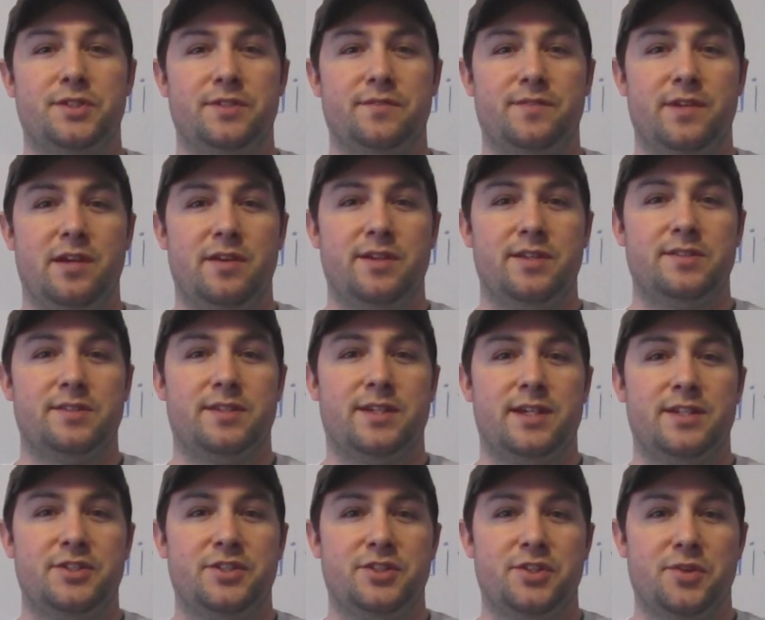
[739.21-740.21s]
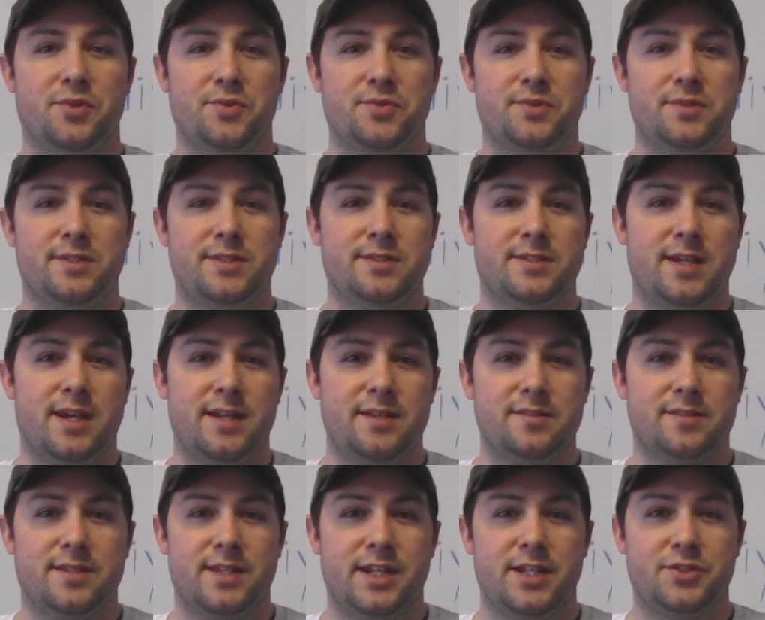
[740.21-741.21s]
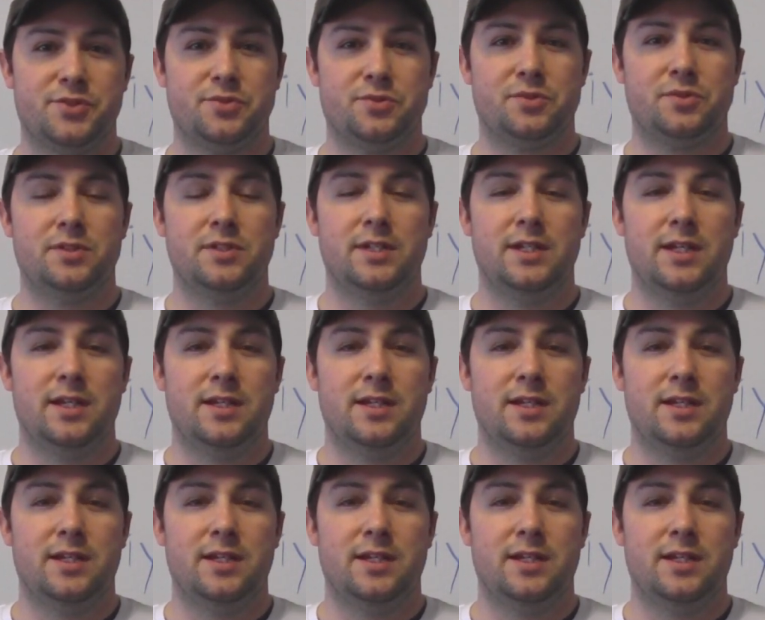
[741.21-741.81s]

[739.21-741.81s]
to various gun shows and he's got a schedule